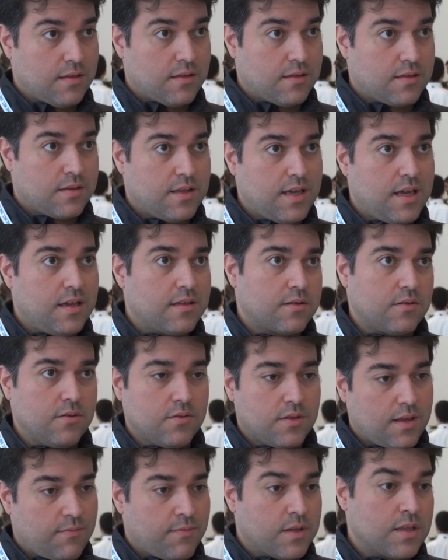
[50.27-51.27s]
six
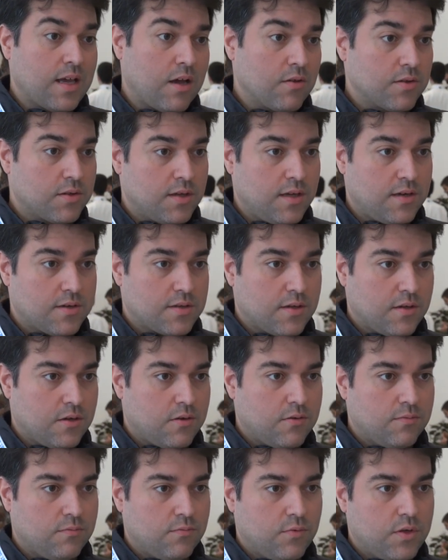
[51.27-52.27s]
to 7,000 years ago,